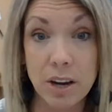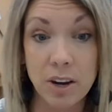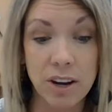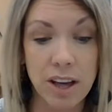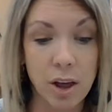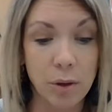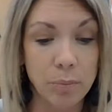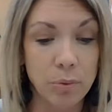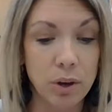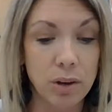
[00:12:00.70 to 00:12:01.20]
here to
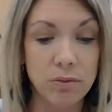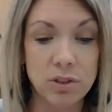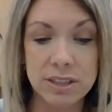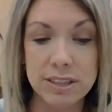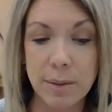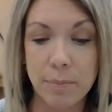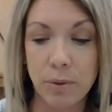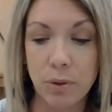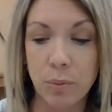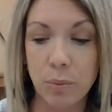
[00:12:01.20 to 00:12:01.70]
help you every
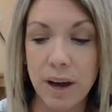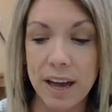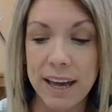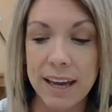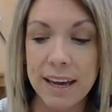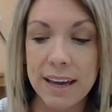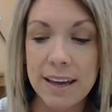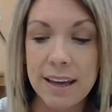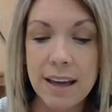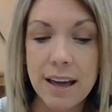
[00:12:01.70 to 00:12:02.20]
step of the
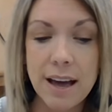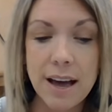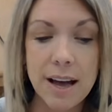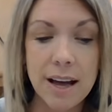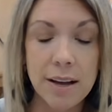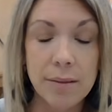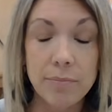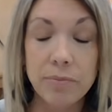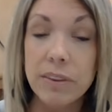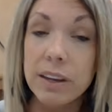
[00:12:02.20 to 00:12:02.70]
way.
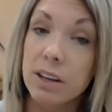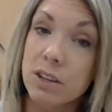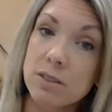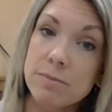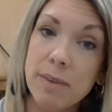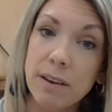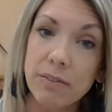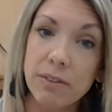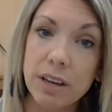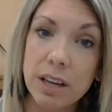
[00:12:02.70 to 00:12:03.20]
Here's
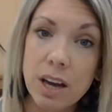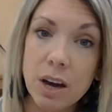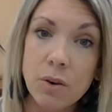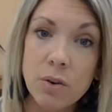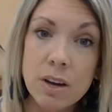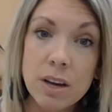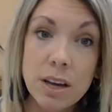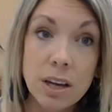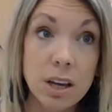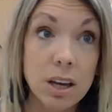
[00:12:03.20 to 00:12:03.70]
my
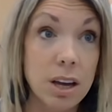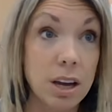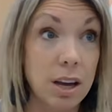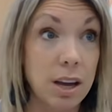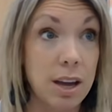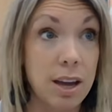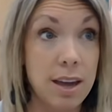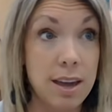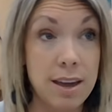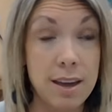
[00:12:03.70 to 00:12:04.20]
video,
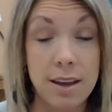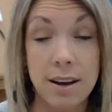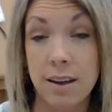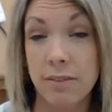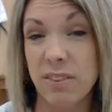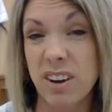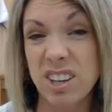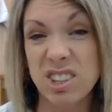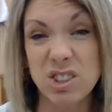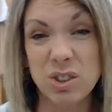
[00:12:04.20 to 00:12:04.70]
and
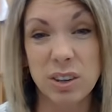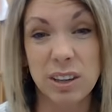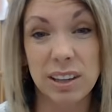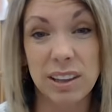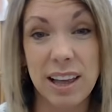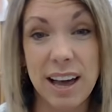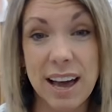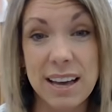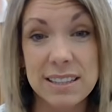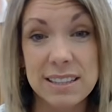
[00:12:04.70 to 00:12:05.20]
I've got you in
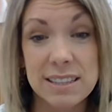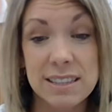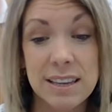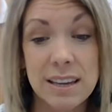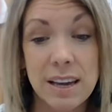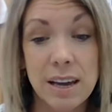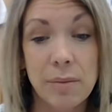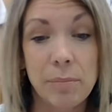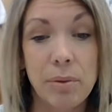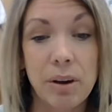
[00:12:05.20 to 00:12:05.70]
class,
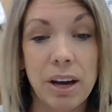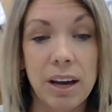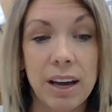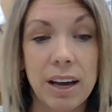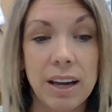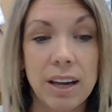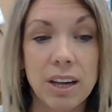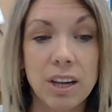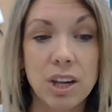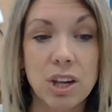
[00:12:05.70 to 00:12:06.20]

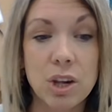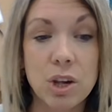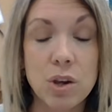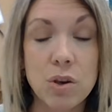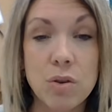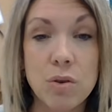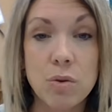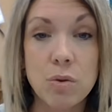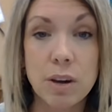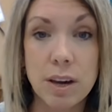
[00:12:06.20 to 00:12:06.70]
but
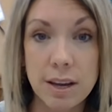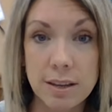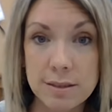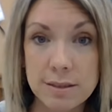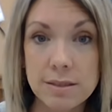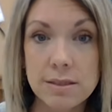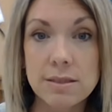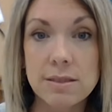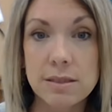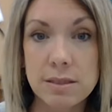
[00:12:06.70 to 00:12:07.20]
you
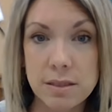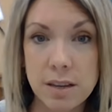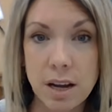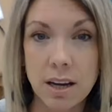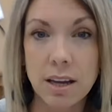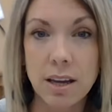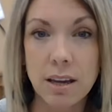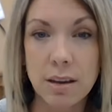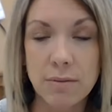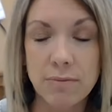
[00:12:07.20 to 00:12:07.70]
can
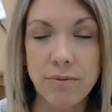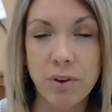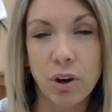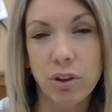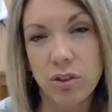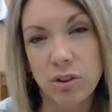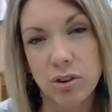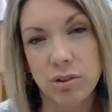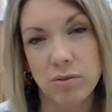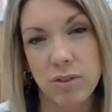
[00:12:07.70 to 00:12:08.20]
study
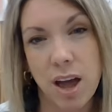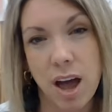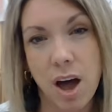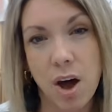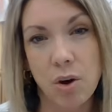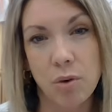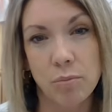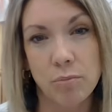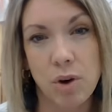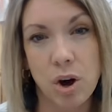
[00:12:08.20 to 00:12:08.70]
further at
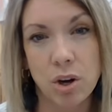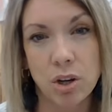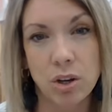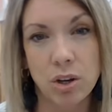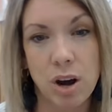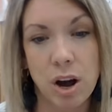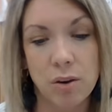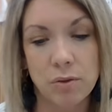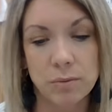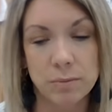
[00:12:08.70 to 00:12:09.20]
home on
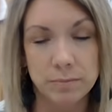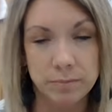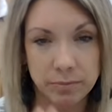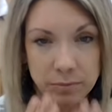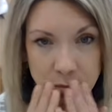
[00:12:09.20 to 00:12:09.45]
your own.